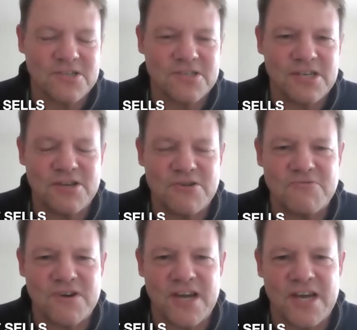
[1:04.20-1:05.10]
I know
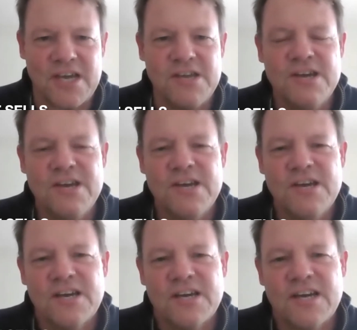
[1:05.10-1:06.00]
when I
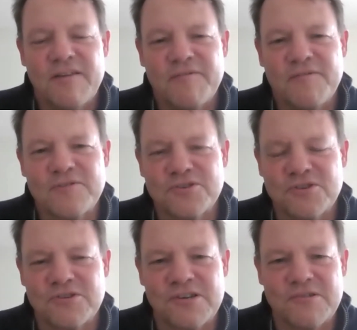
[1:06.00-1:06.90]
got first
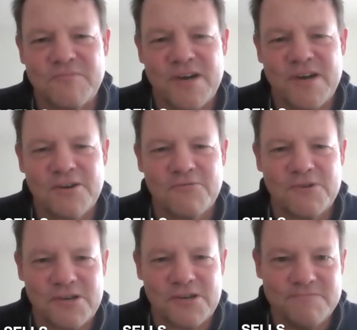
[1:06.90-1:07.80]
started in my
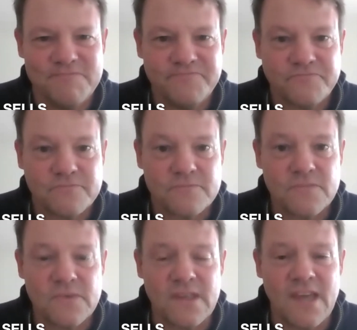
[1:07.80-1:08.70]
career,
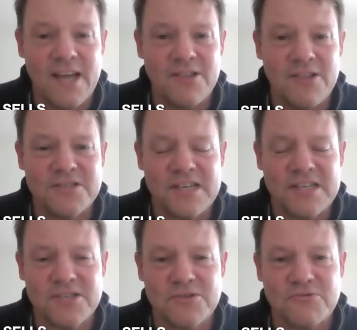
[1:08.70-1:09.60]
I looked
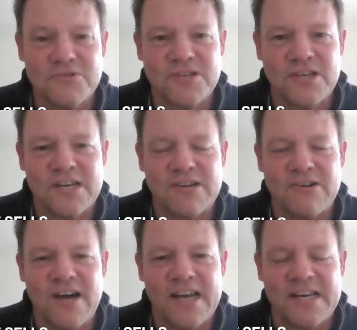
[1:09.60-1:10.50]
at suicidal
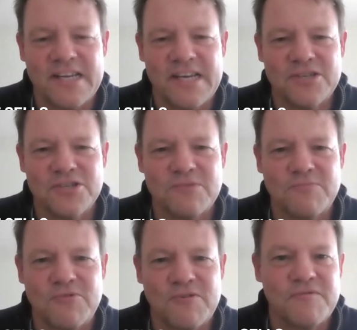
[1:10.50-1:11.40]
ideation
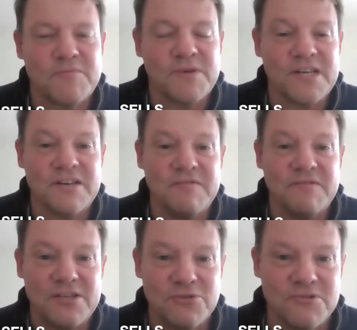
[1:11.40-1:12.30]
more from an
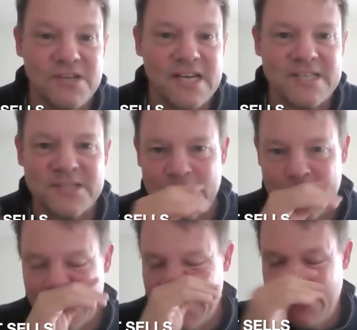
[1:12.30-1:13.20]
individual lens,
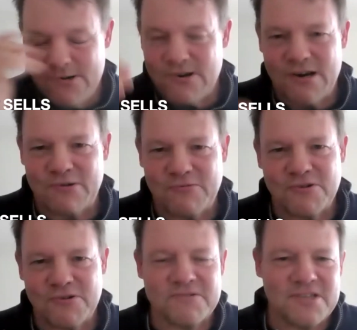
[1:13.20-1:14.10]
where I'd
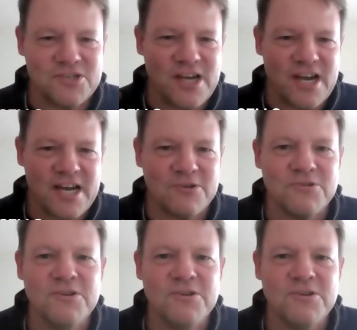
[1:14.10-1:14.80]
work with the child.